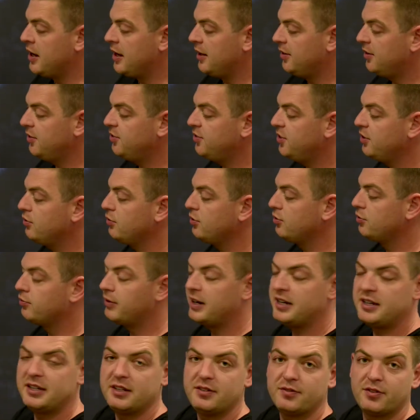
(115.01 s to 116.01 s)
This thing was
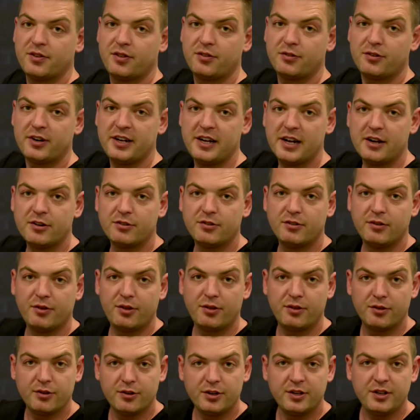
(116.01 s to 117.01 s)
renting for
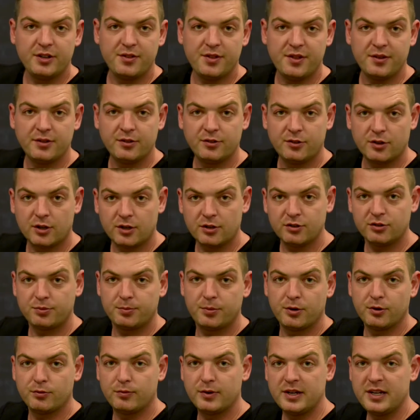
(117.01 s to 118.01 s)
$330
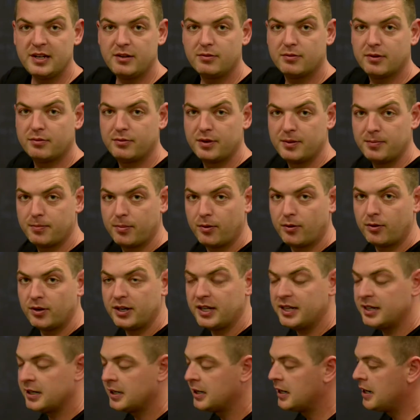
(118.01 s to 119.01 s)
per week when we bought
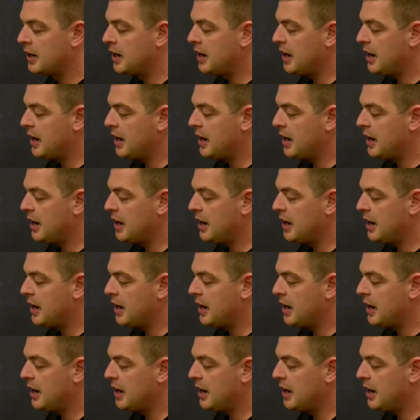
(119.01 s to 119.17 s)
it.